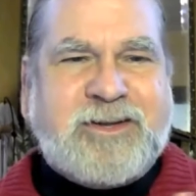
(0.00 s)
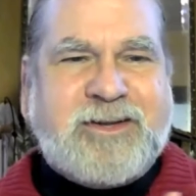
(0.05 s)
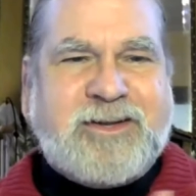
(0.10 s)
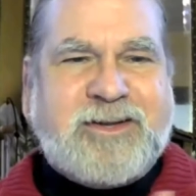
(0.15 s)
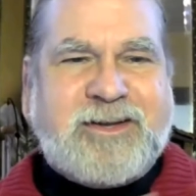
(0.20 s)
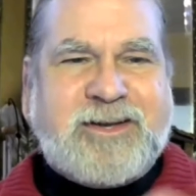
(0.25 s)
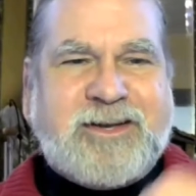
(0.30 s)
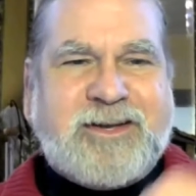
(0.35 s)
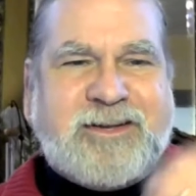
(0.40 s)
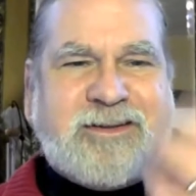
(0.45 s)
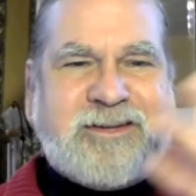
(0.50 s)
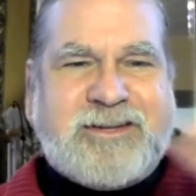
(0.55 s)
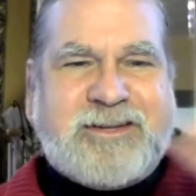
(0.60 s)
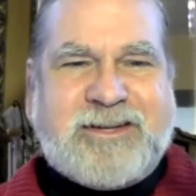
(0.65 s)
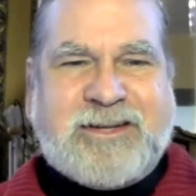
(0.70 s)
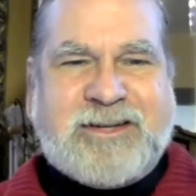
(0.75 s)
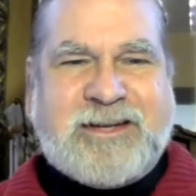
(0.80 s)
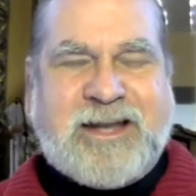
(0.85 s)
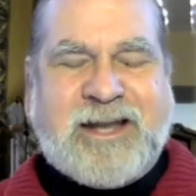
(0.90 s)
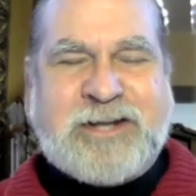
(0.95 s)
in
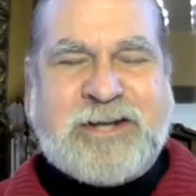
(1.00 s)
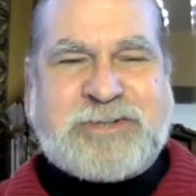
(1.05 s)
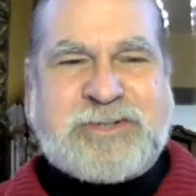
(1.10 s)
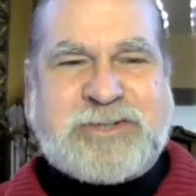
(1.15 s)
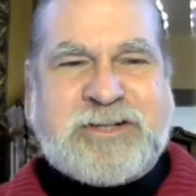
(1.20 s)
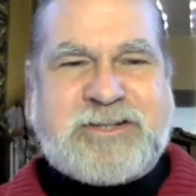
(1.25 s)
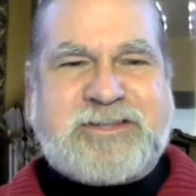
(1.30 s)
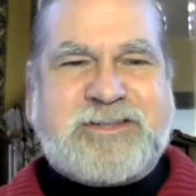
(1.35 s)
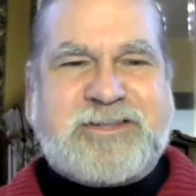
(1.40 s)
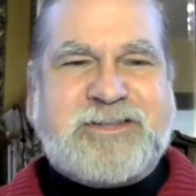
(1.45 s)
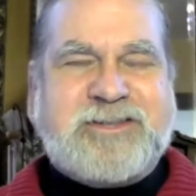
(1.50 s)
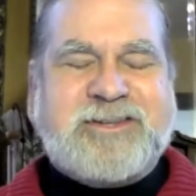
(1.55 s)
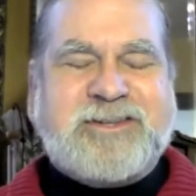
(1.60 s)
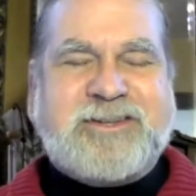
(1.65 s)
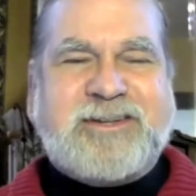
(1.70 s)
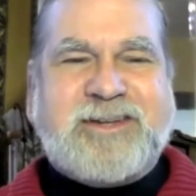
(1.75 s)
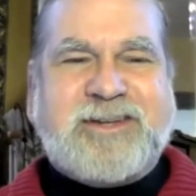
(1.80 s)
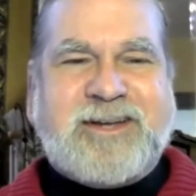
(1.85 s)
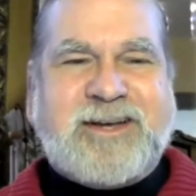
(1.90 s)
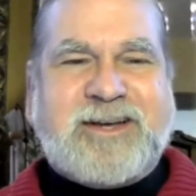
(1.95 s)
ancient
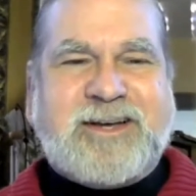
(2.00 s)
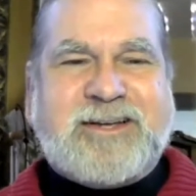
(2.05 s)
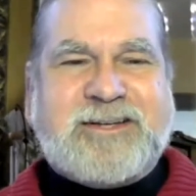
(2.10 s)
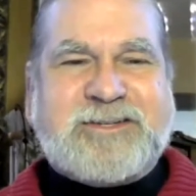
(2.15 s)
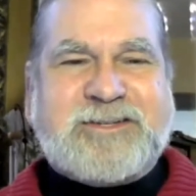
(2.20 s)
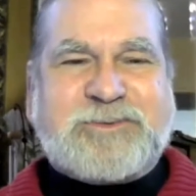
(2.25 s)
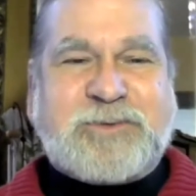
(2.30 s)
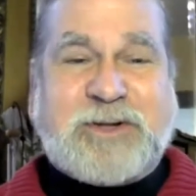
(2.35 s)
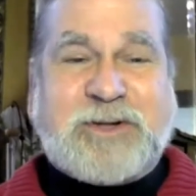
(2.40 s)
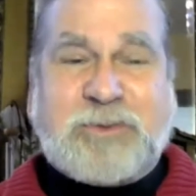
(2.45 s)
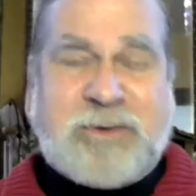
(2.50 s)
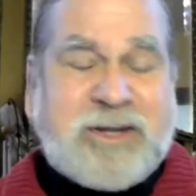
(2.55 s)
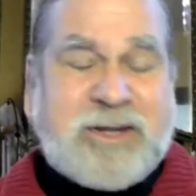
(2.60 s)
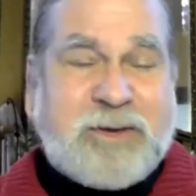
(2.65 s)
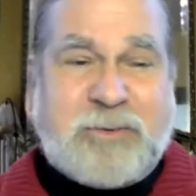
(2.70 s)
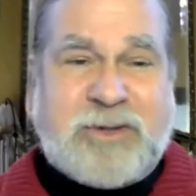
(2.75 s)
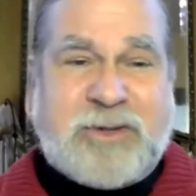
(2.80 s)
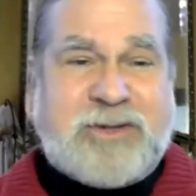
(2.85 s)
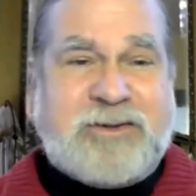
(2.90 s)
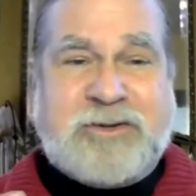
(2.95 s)
Israel, when they
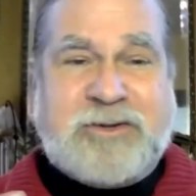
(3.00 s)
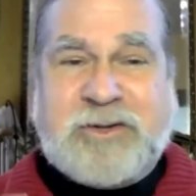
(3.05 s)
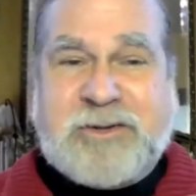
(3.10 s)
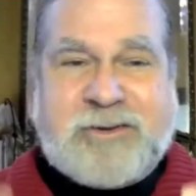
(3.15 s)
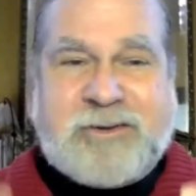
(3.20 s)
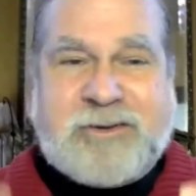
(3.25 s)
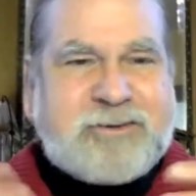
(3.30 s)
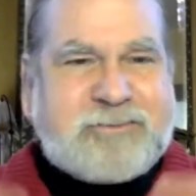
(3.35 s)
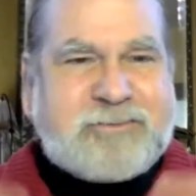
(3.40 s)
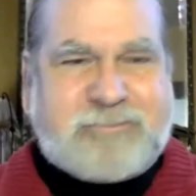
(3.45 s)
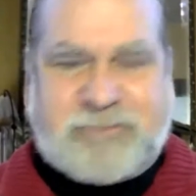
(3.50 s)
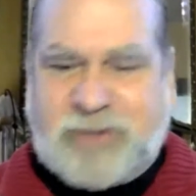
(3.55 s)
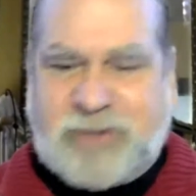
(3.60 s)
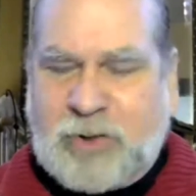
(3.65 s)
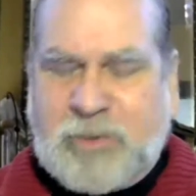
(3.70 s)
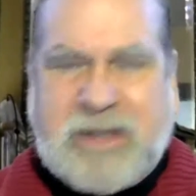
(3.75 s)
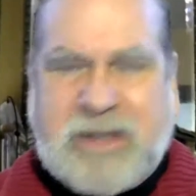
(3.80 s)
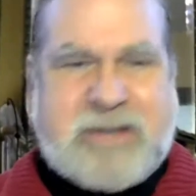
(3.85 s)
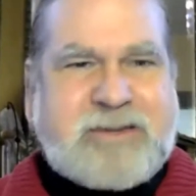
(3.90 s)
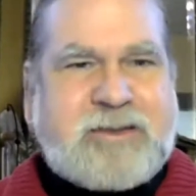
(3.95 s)
would go
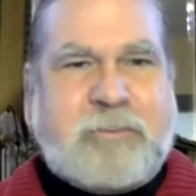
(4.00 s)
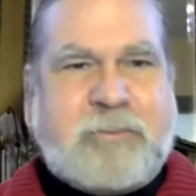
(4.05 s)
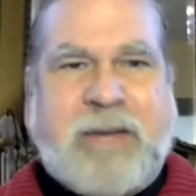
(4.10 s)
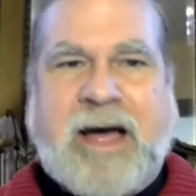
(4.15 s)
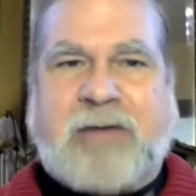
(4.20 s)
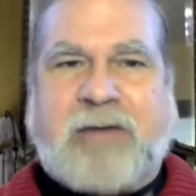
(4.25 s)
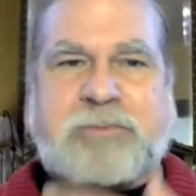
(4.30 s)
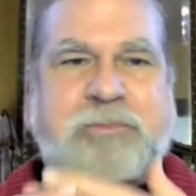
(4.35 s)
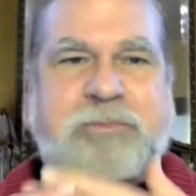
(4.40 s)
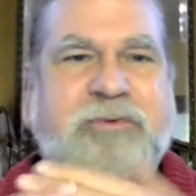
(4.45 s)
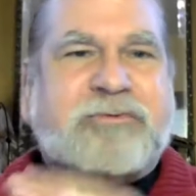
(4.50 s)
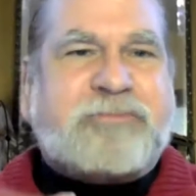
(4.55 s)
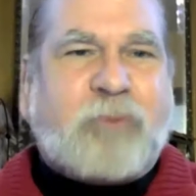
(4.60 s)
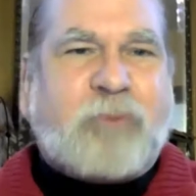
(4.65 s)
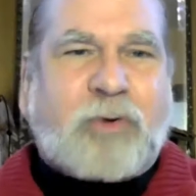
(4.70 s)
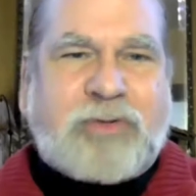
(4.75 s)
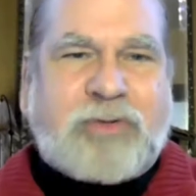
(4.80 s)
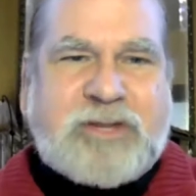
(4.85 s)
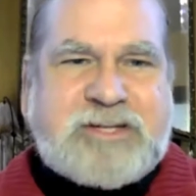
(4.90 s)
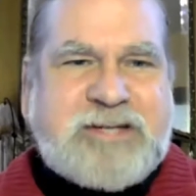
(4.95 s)
into the bath
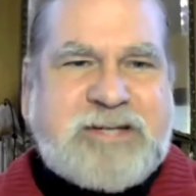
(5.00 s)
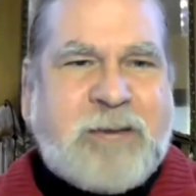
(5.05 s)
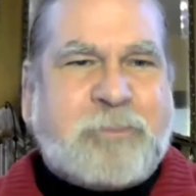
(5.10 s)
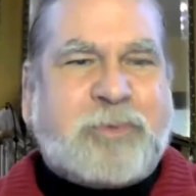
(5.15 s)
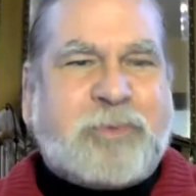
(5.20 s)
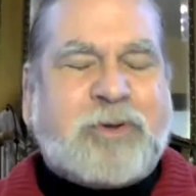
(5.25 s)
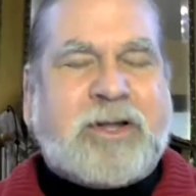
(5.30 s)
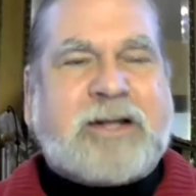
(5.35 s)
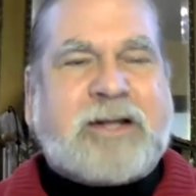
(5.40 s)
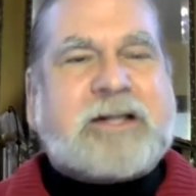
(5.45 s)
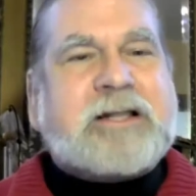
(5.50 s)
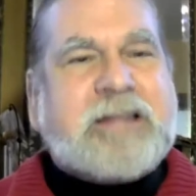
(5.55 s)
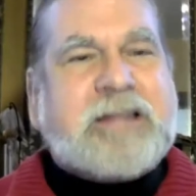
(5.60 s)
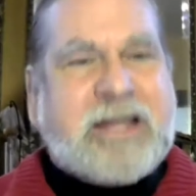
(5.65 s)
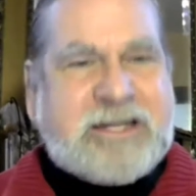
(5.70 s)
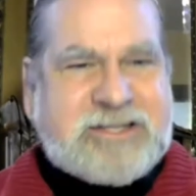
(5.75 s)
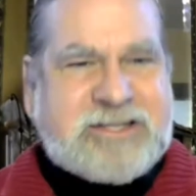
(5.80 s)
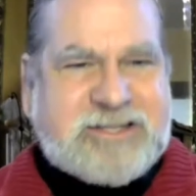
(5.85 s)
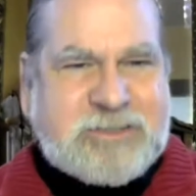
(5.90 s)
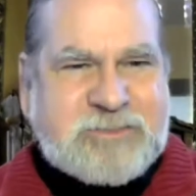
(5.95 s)
before the temple and
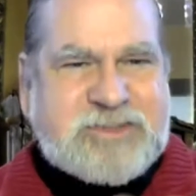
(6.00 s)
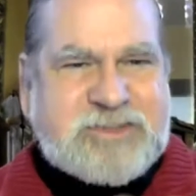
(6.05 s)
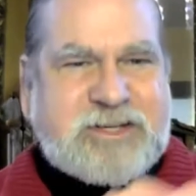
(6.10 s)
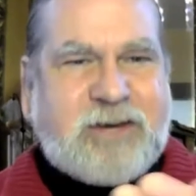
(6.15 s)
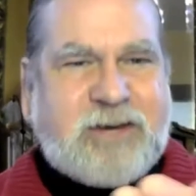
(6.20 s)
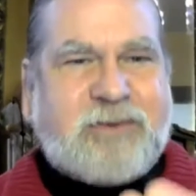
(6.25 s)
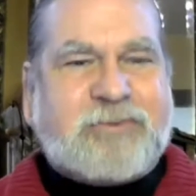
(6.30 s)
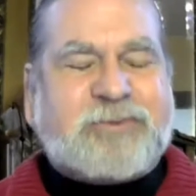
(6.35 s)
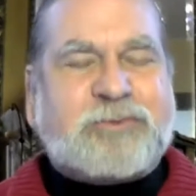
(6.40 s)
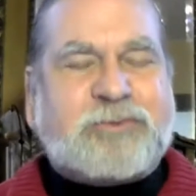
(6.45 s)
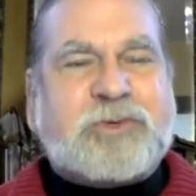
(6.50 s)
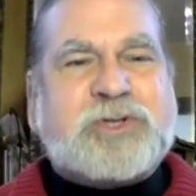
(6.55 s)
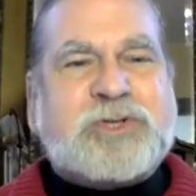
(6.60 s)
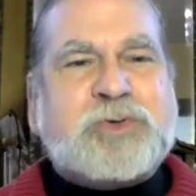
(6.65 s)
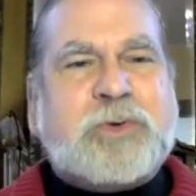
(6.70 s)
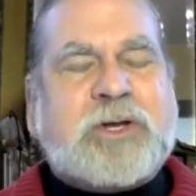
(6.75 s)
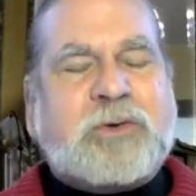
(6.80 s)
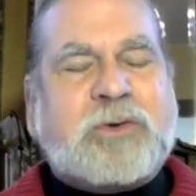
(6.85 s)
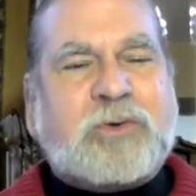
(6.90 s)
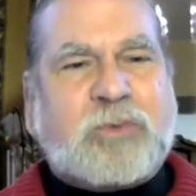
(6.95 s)
cleanse themselves
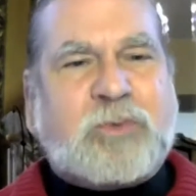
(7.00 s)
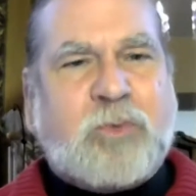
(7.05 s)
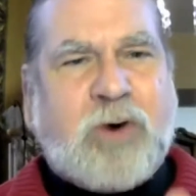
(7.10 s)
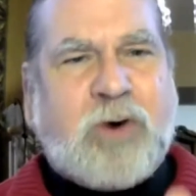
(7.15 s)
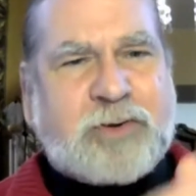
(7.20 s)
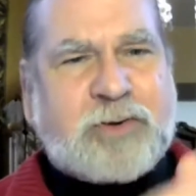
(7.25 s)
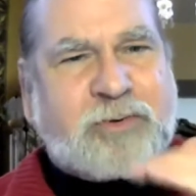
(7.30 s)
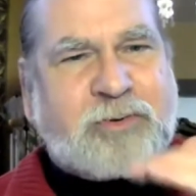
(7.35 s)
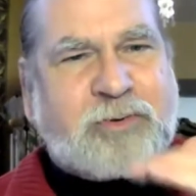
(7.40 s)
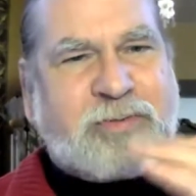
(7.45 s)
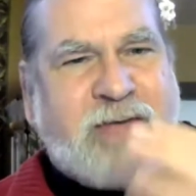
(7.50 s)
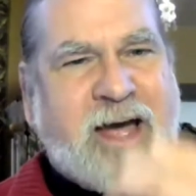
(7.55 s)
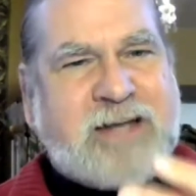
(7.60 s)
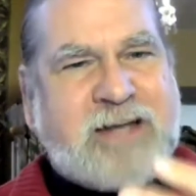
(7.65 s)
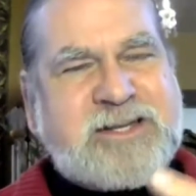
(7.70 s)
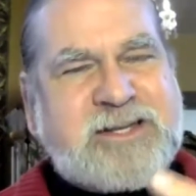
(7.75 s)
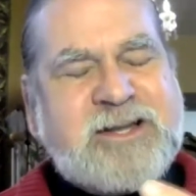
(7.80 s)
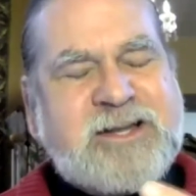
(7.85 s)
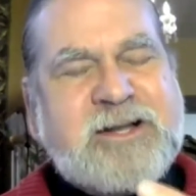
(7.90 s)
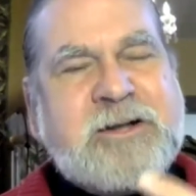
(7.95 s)
ritually with water, that's
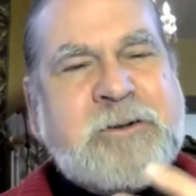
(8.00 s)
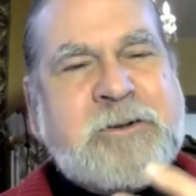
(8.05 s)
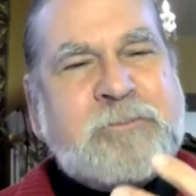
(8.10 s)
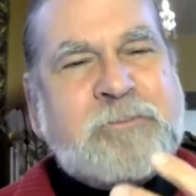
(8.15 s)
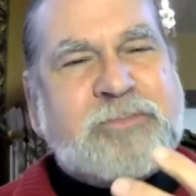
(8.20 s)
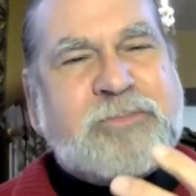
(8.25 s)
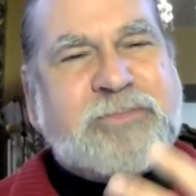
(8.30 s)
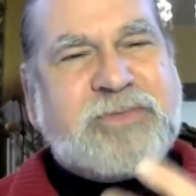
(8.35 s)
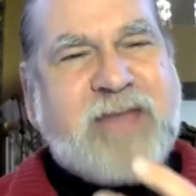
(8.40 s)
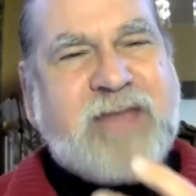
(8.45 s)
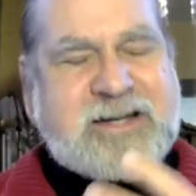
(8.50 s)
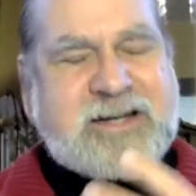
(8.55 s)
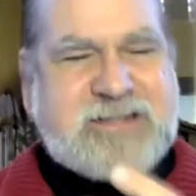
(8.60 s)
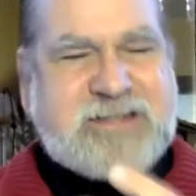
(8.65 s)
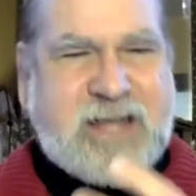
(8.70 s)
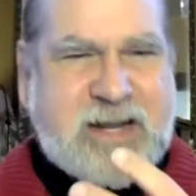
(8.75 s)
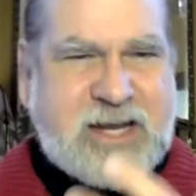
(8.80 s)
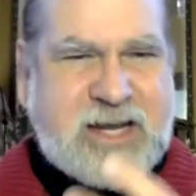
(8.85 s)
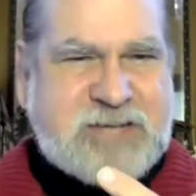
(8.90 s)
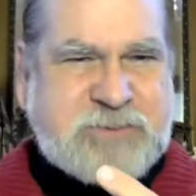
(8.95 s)

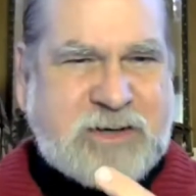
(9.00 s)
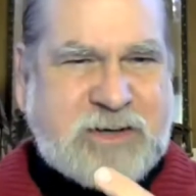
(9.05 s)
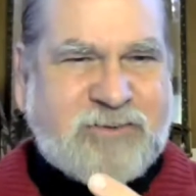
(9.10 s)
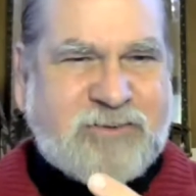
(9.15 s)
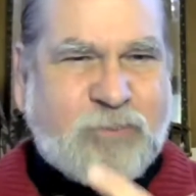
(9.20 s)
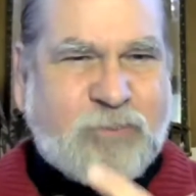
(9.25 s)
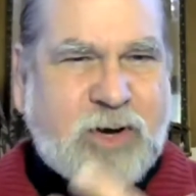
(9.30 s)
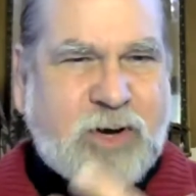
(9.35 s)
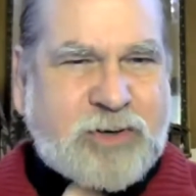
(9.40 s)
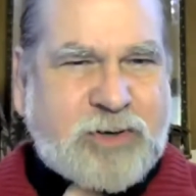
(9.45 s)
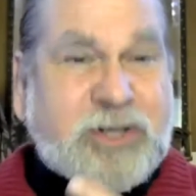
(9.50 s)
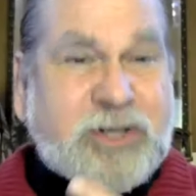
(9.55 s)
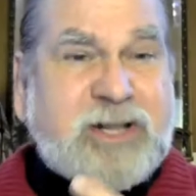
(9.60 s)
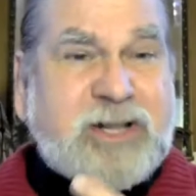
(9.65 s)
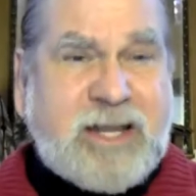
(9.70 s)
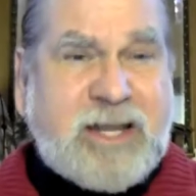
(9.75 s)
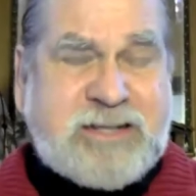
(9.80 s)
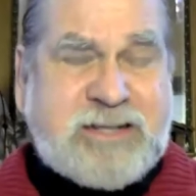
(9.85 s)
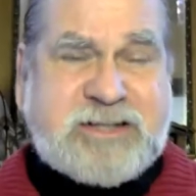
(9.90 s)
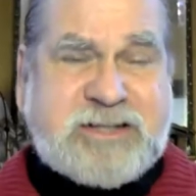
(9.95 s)
that aspect of water
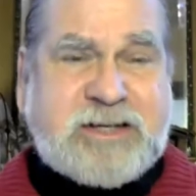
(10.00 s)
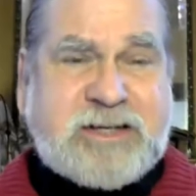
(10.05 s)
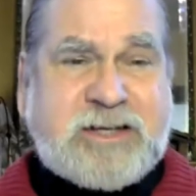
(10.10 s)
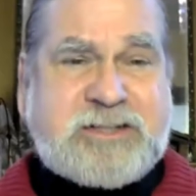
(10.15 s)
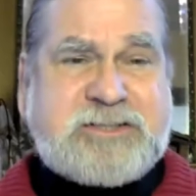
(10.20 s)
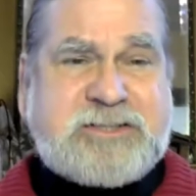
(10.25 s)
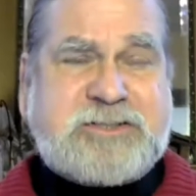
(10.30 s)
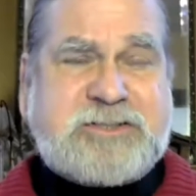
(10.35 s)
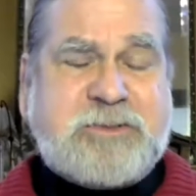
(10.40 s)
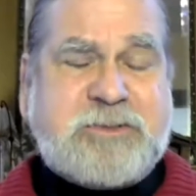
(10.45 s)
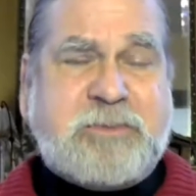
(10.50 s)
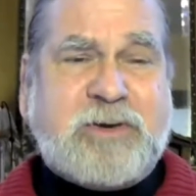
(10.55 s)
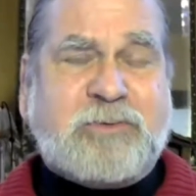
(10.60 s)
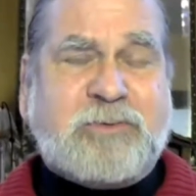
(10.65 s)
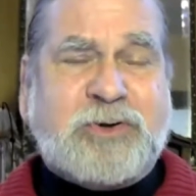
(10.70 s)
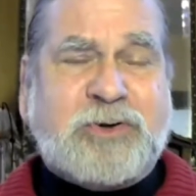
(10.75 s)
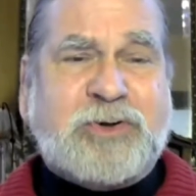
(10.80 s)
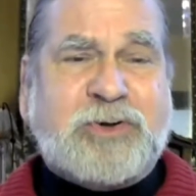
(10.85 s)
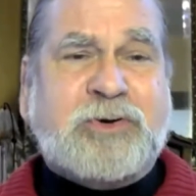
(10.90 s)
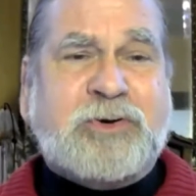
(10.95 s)
cleansing us to be
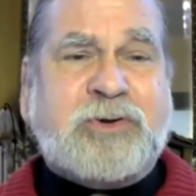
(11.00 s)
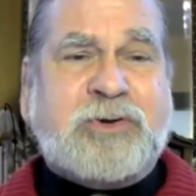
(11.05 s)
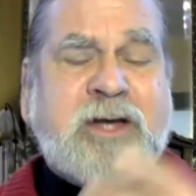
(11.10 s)
renewed.